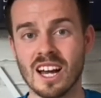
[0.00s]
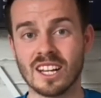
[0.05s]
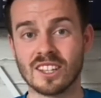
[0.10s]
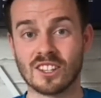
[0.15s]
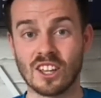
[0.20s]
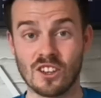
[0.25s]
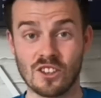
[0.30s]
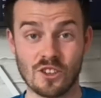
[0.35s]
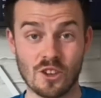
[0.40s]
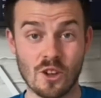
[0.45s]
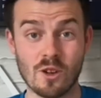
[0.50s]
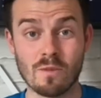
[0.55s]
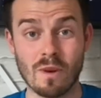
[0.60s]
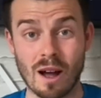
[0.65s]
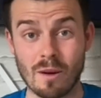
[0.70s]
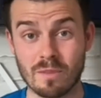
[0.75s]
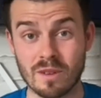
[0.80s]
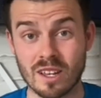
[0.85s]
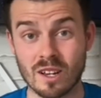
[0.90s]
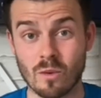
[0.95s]
that you
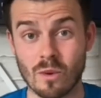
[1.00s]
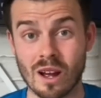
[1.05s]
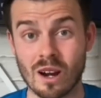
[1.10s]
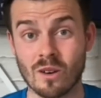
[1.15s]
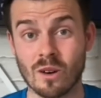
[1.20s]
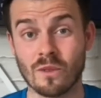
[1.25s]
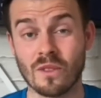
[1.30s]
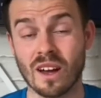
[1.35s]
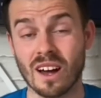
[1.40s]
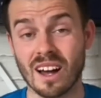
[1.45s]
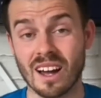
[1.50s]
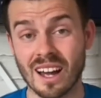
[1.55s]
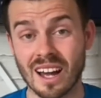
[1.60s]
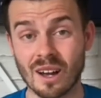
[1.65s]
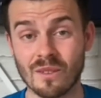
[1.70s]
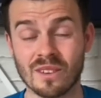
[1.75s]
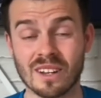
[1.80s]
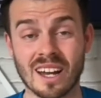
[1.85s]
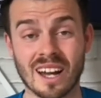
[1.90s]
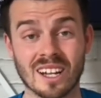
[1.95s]
might be aware of that I
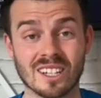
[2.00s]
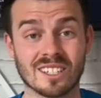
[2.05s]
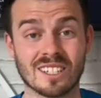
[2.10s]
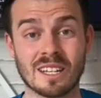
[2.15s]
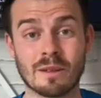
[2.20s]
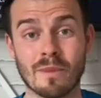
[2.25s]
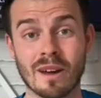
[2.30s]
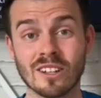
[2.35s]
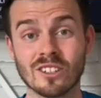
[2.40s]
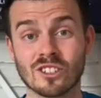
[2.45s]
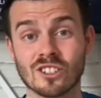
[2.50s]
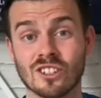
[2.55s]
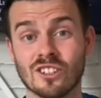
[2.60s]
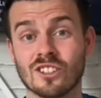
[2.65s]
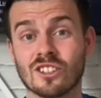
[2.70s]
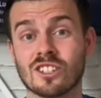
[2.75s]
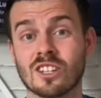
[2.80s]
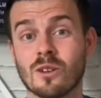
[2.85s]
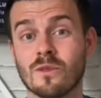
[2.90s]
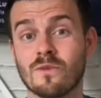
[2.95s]
haven't actually mentioned.
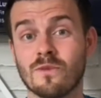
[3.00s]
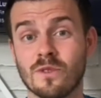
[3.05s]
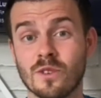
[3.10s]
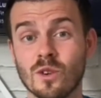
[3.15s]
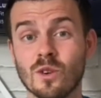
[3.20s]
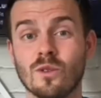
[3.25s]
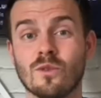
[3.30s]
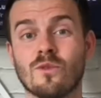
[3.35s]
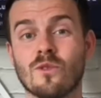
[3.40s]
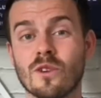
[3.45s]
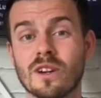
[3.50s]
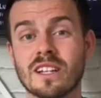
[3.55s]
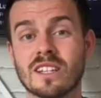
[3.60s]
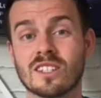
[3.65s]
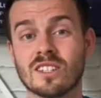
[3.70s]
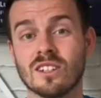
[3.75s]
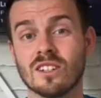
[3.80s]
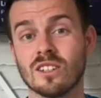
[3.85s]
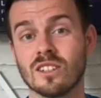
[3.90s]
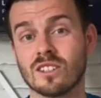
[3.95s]
So feel free
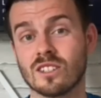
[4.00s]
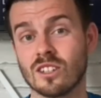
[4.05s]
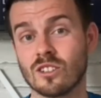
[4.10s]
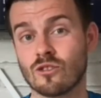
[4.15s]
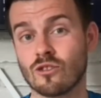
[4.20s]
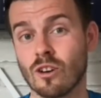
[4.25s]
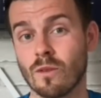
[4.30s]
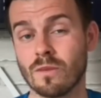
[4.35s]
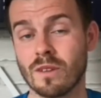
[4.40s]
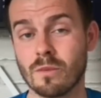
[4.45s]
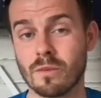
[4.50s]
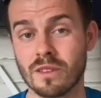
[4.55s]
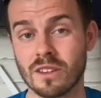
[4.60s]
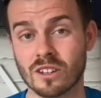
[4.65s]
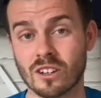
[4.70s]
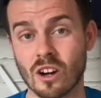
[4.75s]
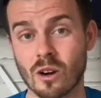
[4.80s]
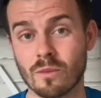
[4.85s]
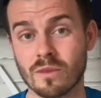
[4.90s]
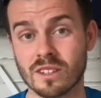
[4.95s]
to drop them in the
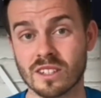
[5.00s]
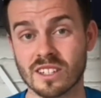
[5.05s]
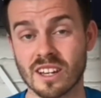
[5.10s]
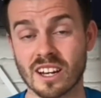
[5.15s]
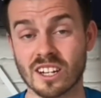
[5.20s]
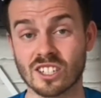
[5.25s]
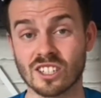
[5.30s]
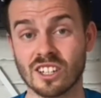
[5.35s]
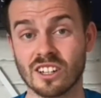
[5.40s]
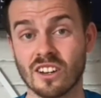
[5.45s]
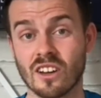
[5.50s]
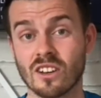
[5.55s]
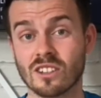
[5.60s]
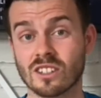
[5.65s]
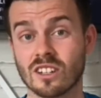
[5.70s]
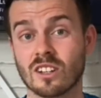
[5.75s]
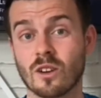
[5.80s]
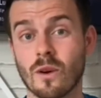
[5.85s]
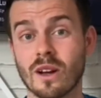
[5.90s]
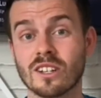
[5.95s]
comment section and ask
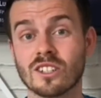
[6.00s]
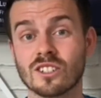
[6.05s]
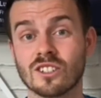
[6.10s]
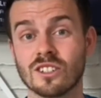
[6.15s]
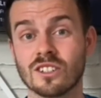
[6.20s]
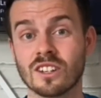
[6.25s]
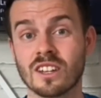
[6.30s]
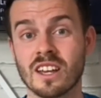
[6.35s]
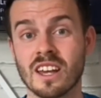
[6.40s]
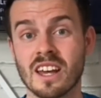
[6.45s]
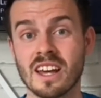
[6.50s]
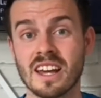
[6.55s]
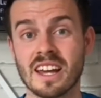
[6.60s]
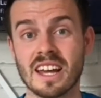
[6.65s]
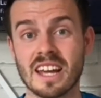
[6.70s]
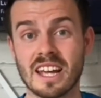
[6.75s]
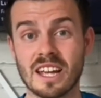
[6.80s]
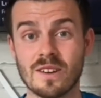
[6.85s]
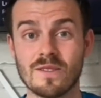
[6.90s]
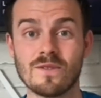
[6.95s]
a question
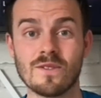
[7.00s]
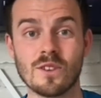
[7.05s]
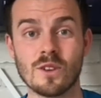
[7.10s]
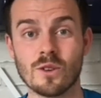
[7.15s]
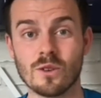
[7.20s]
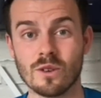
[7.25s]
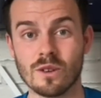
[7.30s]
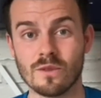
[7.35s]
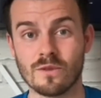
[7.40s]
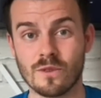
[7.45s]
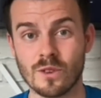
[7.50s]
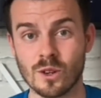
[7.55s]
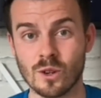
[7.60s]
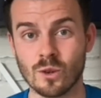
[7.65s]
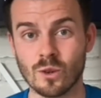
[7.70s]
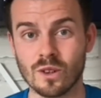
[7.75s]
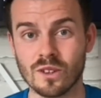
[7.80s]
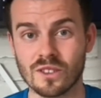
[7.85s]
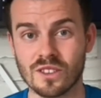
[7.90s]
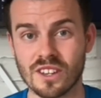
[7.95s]
if you
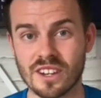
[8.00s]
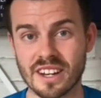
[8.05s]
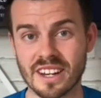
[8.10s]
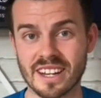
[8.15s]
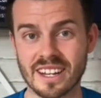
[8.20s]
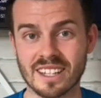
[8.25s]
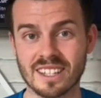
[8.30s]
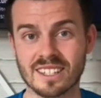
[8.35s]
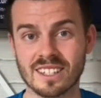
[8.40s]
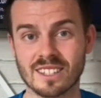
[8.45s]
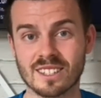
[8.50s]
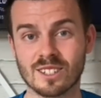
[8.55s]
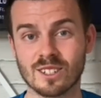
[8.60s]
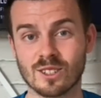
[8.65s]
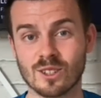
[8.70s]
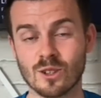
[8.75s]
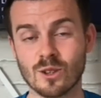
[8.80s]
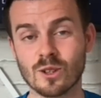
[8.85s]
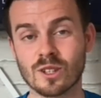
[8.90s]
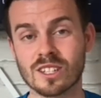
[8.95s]
feel the need to
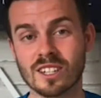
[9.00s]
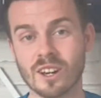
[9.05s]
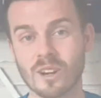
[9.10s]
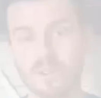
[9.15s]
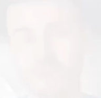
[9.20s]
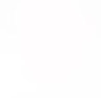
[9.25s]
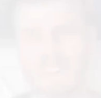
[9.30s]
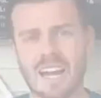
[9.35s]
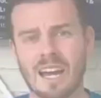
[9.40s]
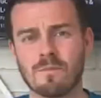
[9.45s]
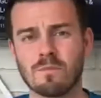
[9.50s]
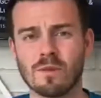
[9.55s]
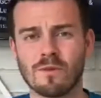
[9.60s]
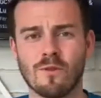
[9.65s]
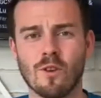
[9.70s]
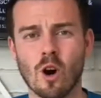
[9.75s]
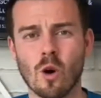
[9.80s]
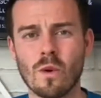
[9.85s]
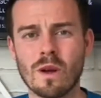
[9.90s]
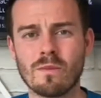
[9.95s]
do so. And
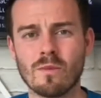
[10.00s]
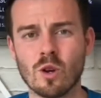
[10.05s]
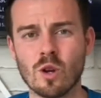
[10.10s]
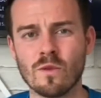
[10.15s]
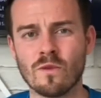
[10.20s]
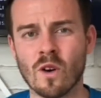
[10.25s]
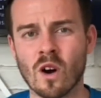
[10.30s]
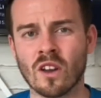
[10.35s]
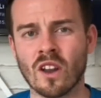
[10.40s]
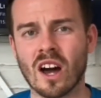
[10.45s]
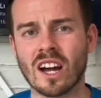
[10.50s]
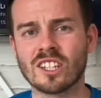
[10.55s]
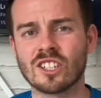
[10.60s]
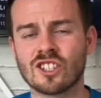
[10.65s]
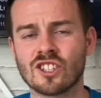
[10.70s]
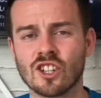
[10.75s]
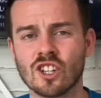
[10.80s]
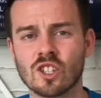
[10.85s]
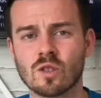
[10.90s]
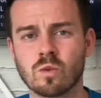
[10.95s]
before we move on, I
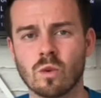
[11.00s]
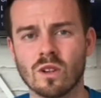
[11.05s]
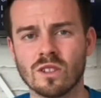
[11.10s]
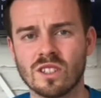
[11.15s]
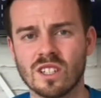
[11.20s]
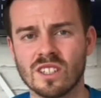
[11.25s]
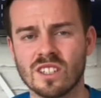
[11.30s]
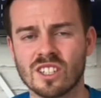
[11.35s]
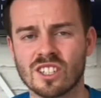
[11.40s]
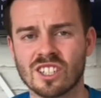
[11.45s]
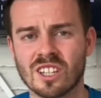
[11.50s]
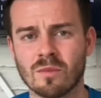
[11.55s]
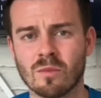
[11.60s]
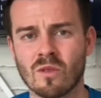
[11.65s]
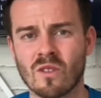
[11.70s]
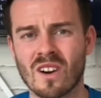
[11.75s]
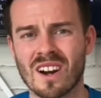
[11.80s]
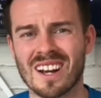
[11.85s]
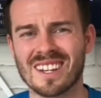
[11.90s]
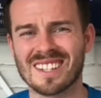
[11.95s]
just wanted to
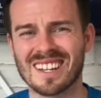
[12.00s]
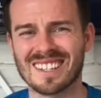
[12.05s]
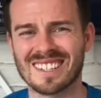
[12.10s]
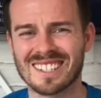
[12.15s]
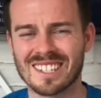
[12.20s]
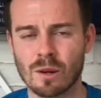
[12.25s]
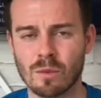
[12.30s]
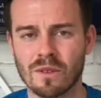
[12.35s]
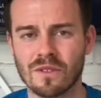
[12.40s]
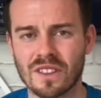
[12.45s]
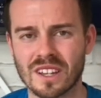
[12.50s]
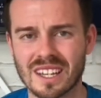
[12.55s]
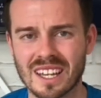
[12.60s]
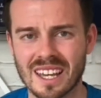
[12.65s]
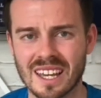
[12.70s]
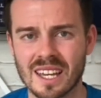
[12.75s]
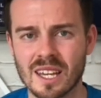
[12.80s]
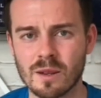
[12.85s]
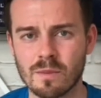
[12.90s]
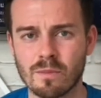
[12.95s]
summarize some of the
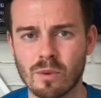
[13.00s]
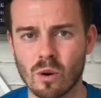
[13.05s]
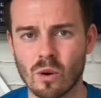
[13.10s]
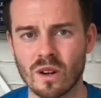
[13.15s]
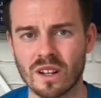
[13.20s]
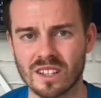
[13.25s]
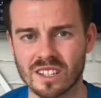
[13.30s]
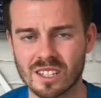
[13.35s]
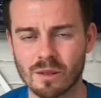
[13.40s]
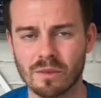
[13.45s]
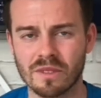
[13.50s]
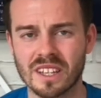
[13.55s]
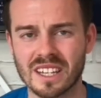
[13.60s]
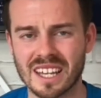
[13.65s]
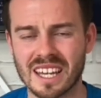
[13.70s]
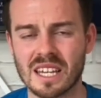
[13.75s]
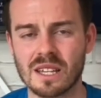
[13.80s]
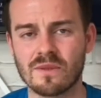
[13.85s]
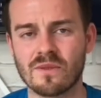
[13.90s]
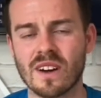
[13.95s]
key points, some of the
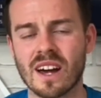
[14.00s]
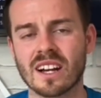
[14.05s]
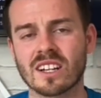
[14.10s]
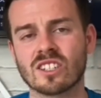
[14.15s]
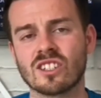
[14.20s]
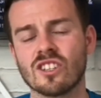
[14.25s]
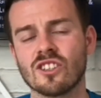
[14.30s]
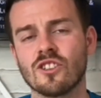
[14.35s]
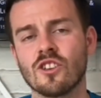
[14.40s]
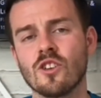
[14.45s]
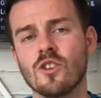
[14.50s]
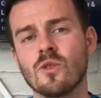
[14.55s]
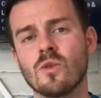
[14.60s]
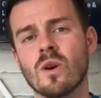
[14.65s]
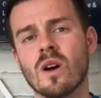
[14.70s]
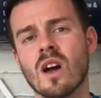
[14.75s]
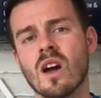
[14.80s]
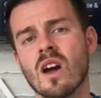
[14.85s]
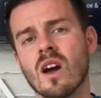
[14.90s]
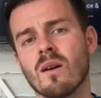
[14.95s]
key facts that you
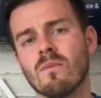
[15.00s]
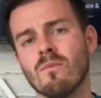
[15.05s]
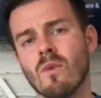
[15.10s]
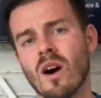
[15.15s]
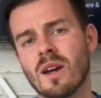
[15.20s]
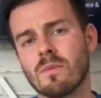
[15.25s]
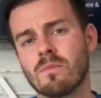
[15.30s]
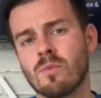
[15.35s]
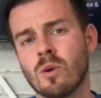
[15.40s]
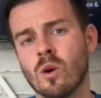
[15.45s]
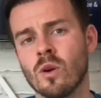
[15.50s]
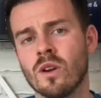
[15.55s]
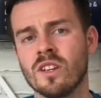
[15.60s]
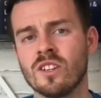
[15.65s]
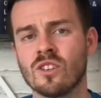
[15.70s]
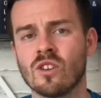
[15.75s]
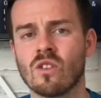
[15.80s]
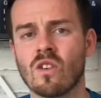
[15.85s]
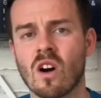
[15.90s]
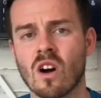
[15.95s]
might put in
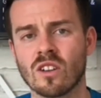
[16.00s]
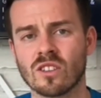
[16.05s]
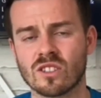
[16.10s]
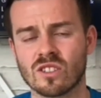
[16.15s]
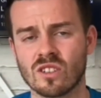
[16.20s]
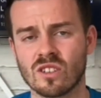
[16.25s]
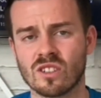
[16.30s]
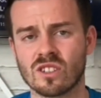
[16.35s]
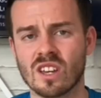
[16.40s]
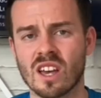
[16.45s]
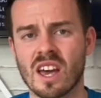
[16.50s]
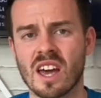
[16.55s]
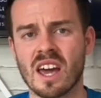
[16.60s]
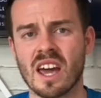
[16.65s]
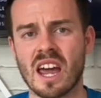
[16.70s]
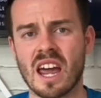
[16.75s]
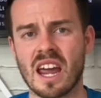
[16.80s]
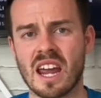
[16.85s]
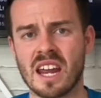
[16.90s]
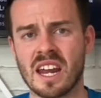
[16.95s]
your answers
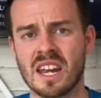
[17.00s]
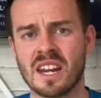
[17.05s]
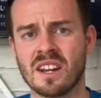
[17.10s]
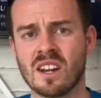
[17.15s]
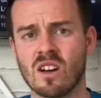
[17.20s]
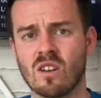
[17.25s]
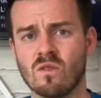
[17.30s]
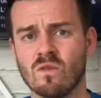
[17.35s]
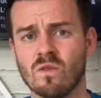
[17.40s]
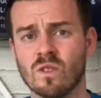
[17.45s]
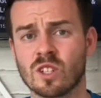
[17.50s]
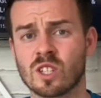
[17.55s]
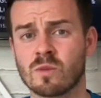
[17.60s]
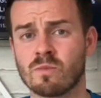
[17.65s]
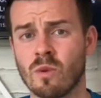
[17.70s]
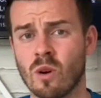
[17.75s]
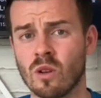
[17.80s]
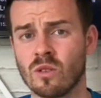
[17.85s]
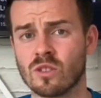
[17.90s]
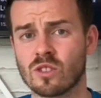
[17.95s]
in
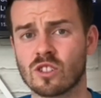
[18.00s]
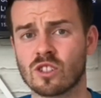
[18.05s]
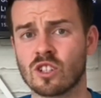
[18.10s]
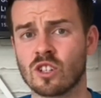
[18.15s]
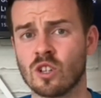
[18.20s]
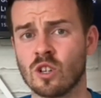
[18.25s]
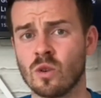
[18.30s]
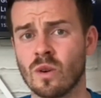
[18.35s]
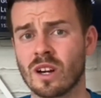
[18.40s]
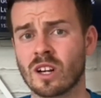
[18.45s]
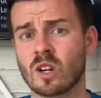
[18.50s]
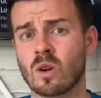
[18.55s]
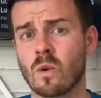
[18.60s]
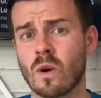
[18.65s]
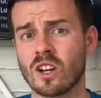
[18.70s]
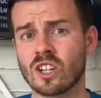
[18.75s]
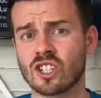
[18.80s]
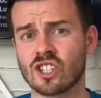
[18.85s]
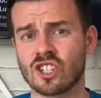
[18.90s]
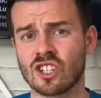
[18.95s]
response to a
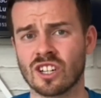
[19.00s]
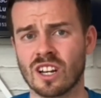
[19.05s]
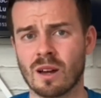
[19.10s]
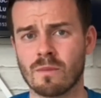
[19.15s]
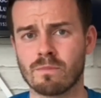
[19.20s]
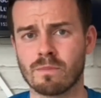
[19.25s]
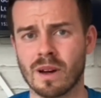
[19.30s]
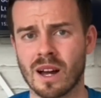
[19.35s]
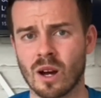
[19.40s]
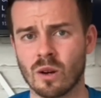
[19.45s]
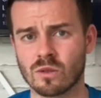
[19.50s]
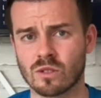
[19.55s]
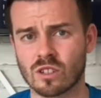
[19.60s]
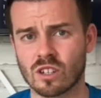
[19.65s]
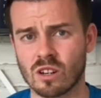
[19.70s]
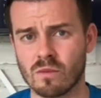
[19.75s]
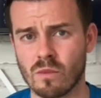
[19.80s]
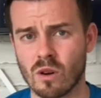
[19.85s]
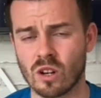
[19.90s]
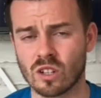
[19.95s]
question about
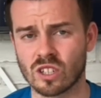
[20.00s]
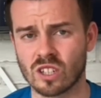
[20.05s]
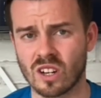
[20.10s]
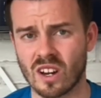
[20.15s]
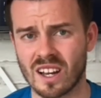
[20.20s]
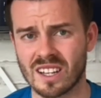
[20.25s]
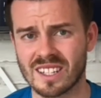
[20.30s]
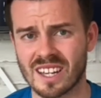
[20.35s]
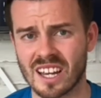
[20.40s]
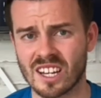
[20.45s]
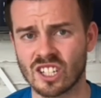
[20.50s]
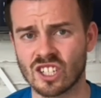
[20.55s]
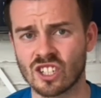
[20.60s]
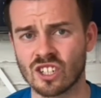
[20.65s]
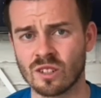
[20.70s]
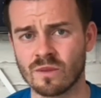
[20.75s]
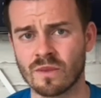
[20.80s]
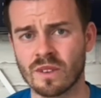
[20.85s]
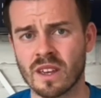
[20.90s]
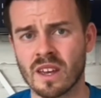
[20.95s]

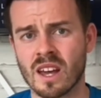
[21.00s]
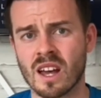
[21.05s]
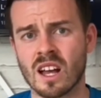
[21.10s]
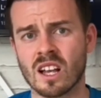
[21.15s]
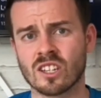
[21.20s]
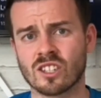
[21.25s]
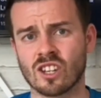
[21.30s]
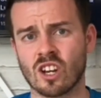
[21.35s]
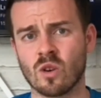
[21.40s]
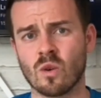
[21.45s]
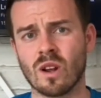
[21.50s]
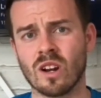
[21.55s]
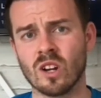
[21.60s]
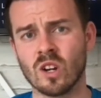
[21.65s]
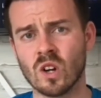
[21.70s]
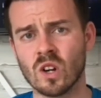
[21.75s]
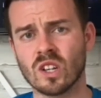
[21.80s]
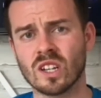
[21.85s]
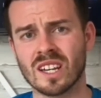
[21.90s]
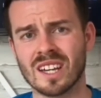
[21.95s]
commercialization. So
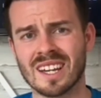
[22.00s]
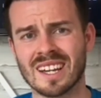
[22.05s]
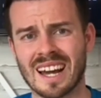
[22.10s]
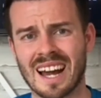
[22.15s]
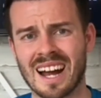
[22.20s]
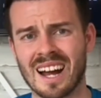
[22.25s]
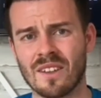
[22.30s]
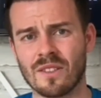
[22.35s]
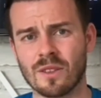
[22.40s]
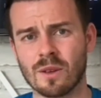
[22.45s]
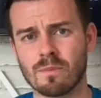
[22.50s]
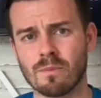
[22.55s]
looking at the